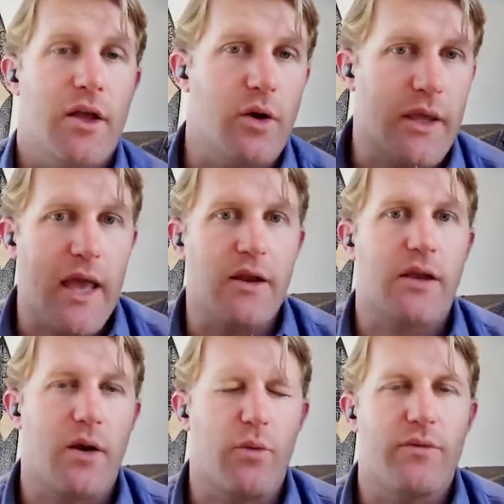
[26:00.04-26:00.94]

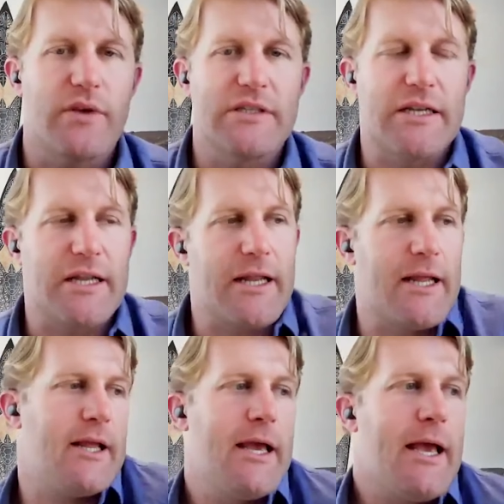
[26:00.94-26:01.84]
again, kind of revisited
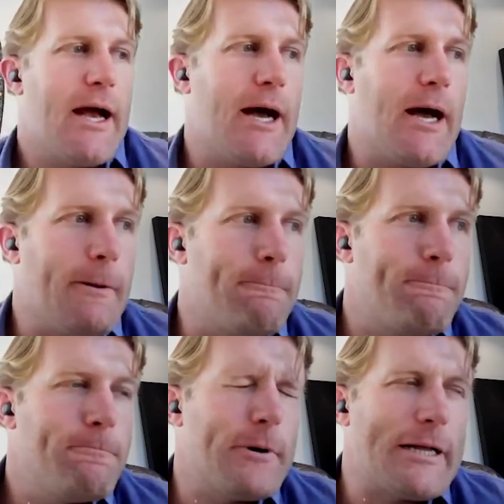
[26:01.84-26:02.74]
it.
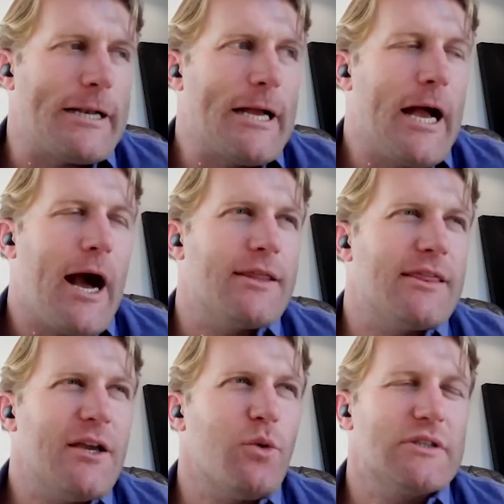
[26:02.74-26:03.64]
But I
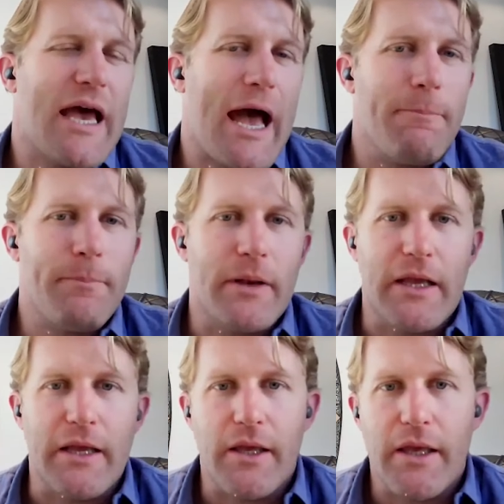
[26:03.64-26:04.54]
think what's
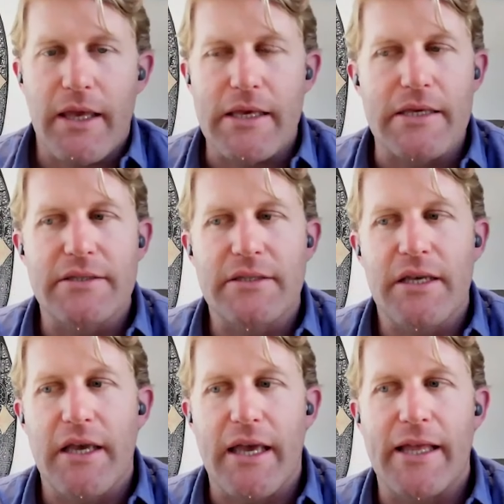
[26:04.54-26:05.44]
happening
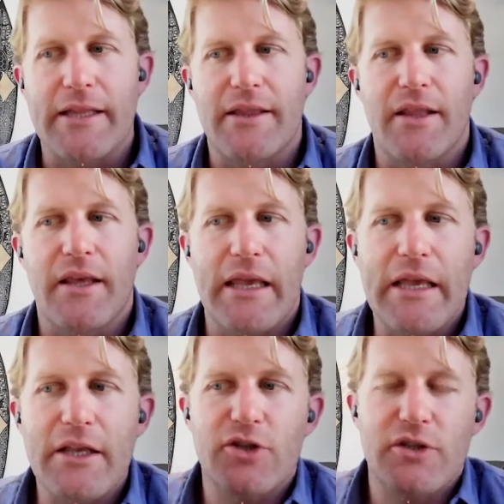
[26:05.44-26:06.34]
is
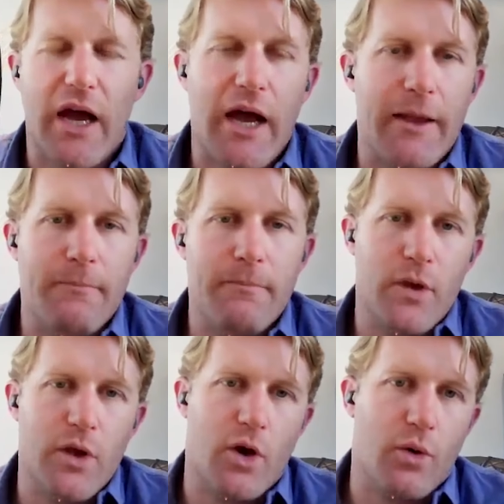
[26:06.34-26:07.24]
each
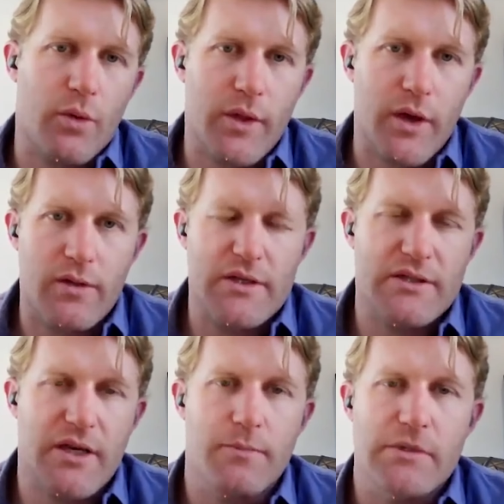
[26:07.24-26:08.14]
time,
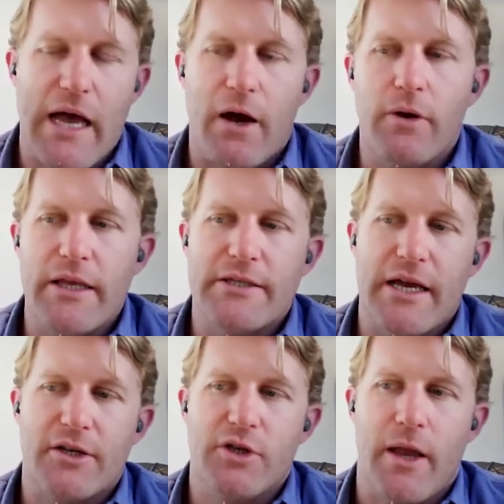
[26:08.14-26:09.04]
this comes out,
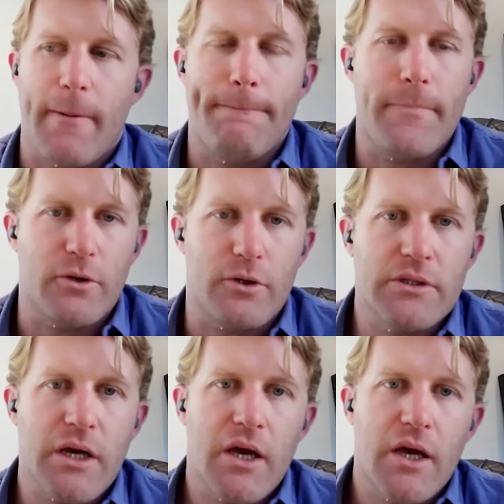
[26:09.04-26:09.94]
it's actually a
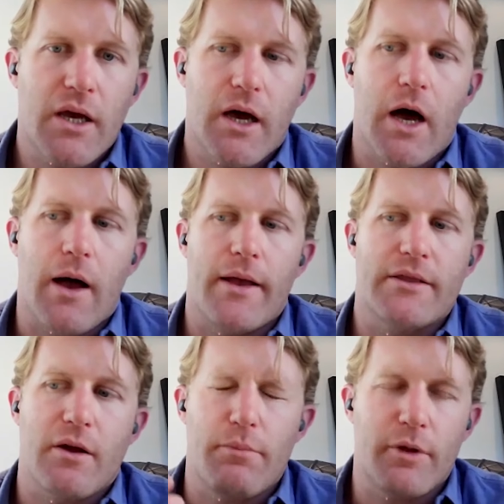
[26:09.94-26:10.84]
build.
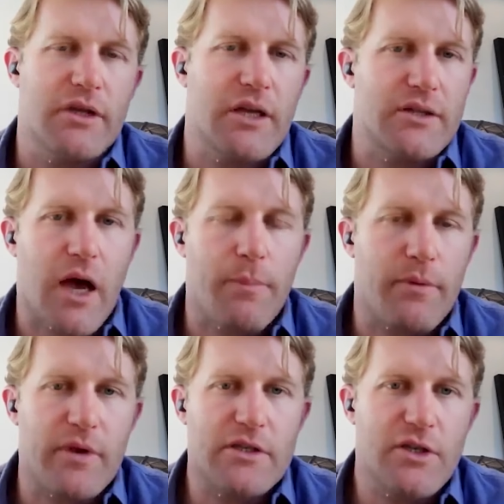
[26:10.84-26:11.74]
They're building on
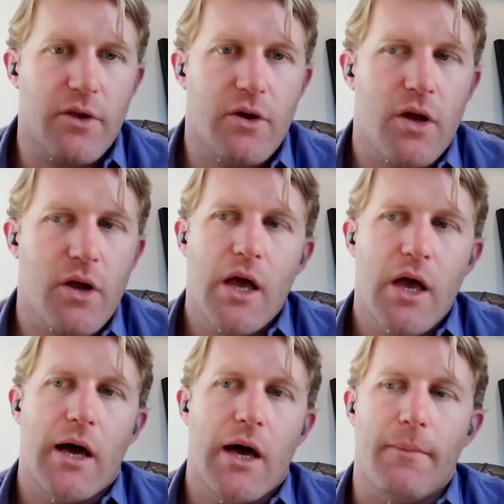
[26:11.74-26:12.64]
top of each other.
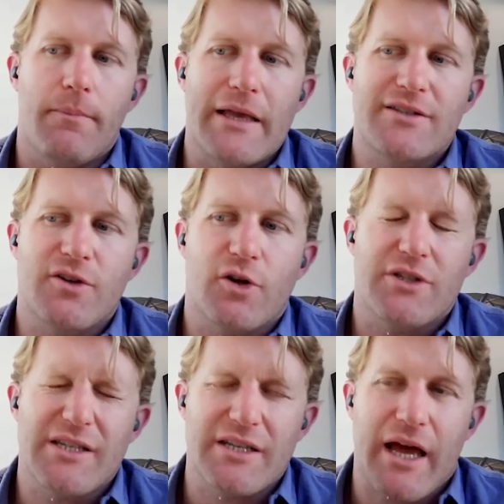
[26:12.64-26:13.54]
It
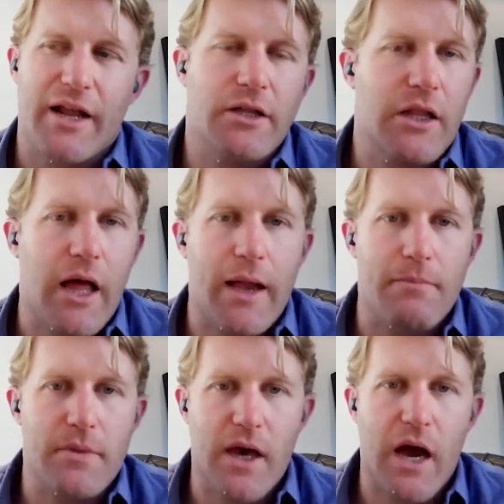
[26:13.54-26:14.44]
starts to kind of
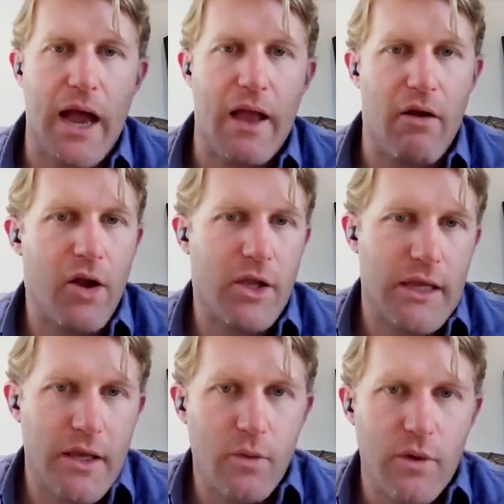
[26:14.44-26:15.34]
climb the
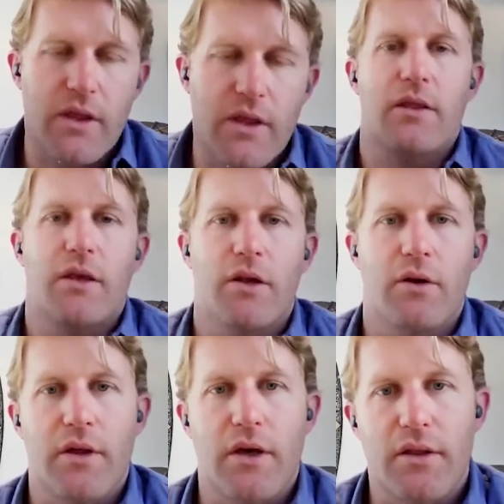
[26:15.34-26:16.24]
hierarchy within,
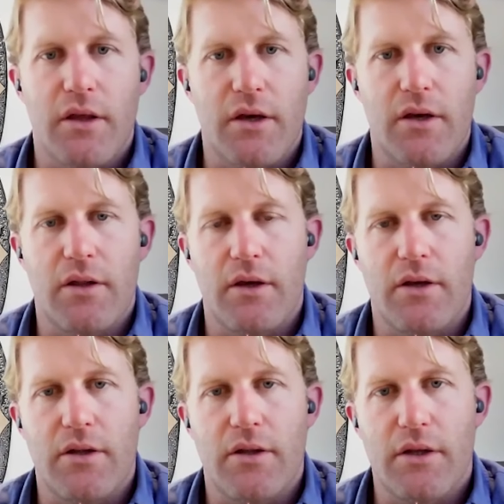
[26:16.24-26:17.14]

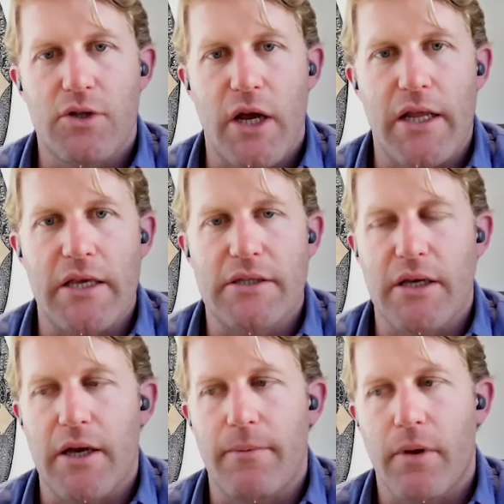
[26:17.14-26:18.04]
the
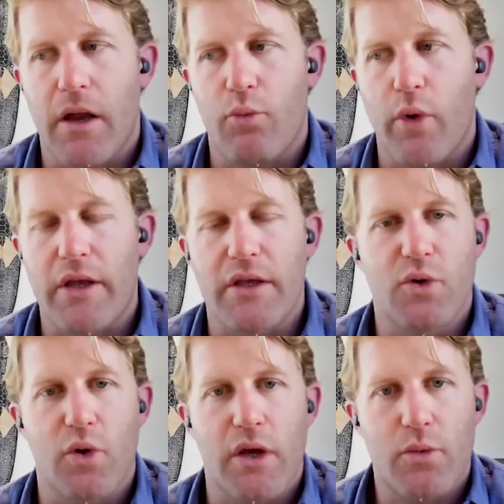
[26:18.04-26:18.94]
Chinese kind of
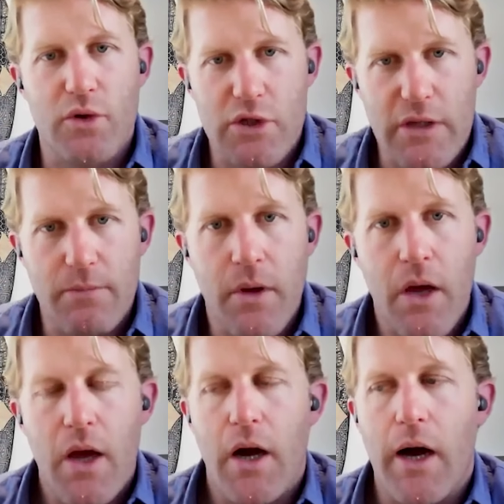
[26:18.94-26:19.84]
regulatory regime.
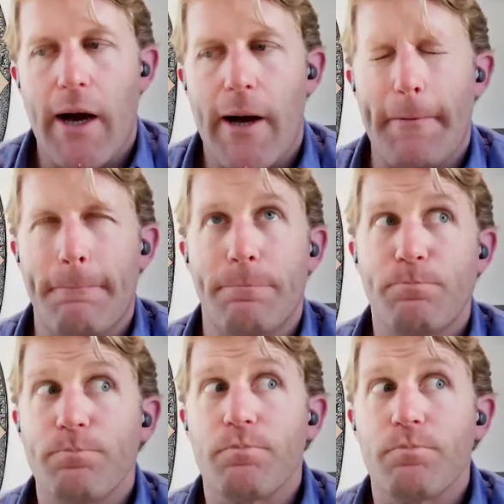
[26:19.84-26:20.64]
And